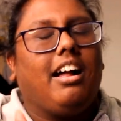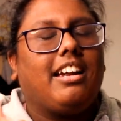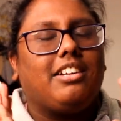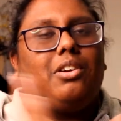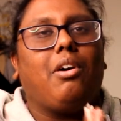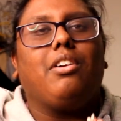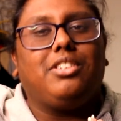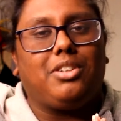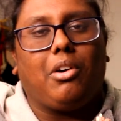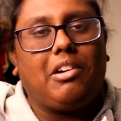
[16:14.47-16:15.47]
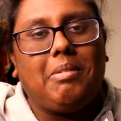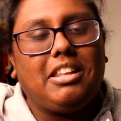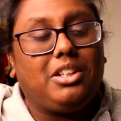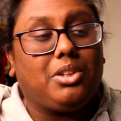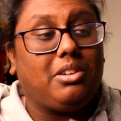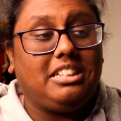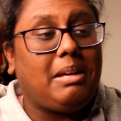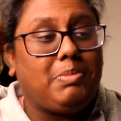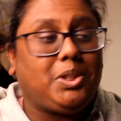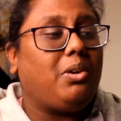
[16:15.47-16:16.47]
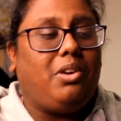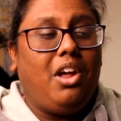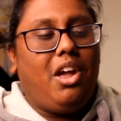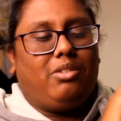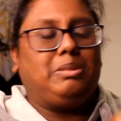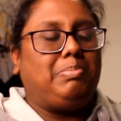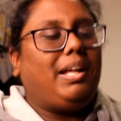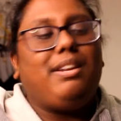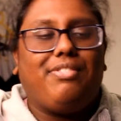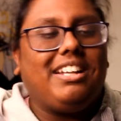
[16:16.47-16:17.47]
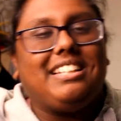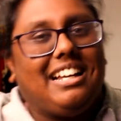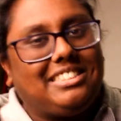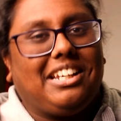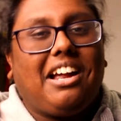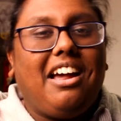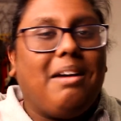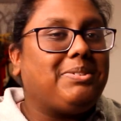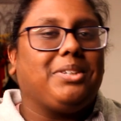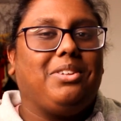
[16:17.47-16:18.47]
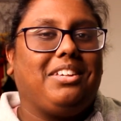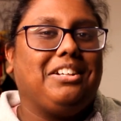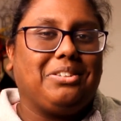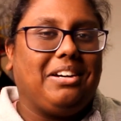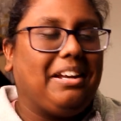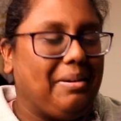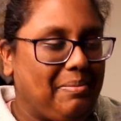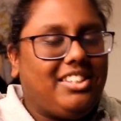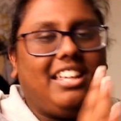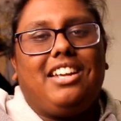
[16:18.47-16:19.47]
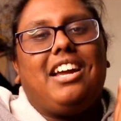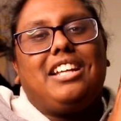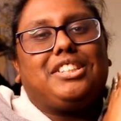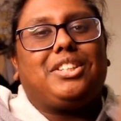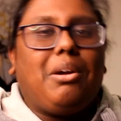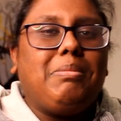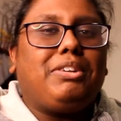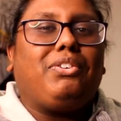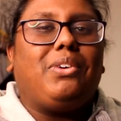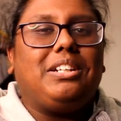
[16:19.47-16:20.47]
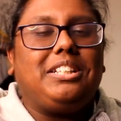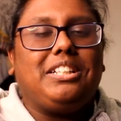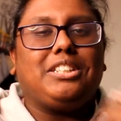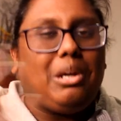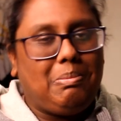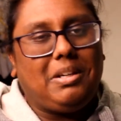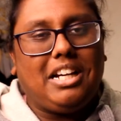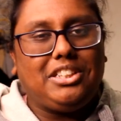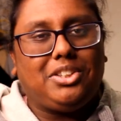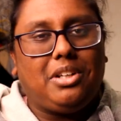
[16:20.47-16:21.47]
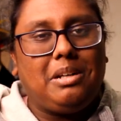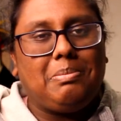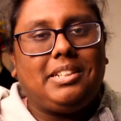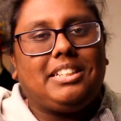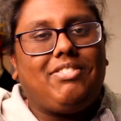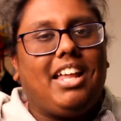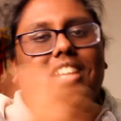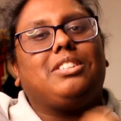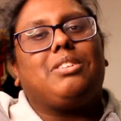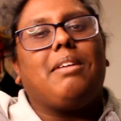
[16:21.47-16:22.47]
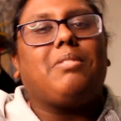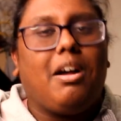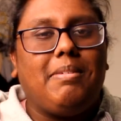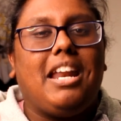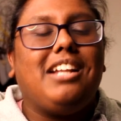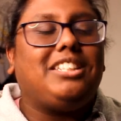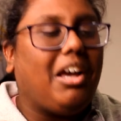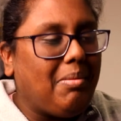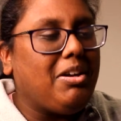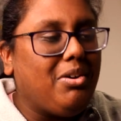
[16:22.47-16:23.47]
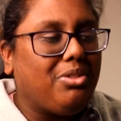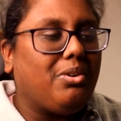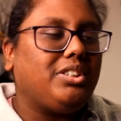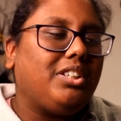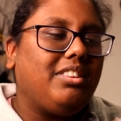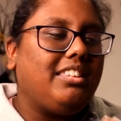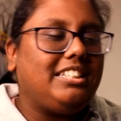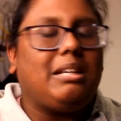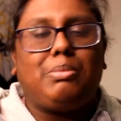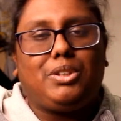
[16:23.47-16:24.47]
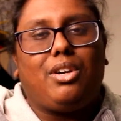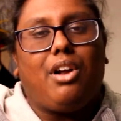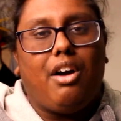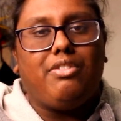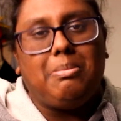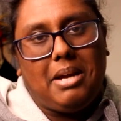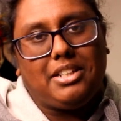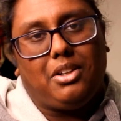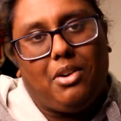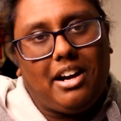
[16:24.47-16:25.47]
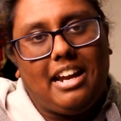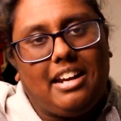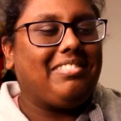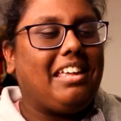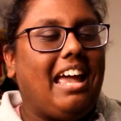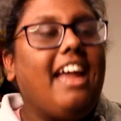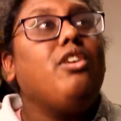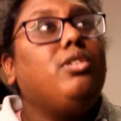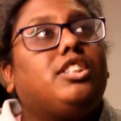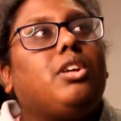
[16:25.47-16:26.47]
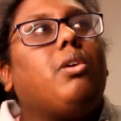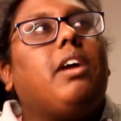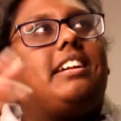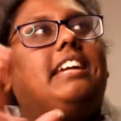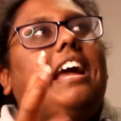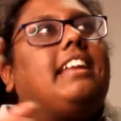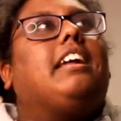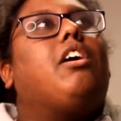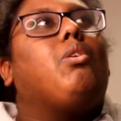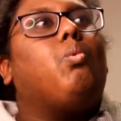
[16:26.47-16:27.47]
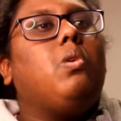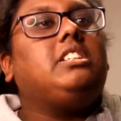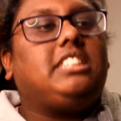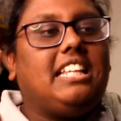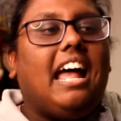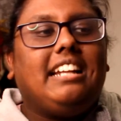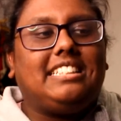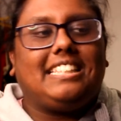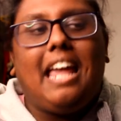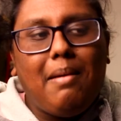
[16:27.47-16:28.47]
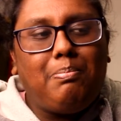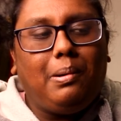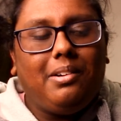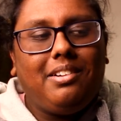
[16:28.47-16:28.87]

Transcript: I can go on talking about the show. This episode was bloody fantastic. I absolutely enjoyed it. So thank you guys so much for watching this. I hope you guys enjoyed it. Please give a like, subscribe, comment, and tell me your thoughts on this episode of The Mandalorian. And also, again, was that Zeb?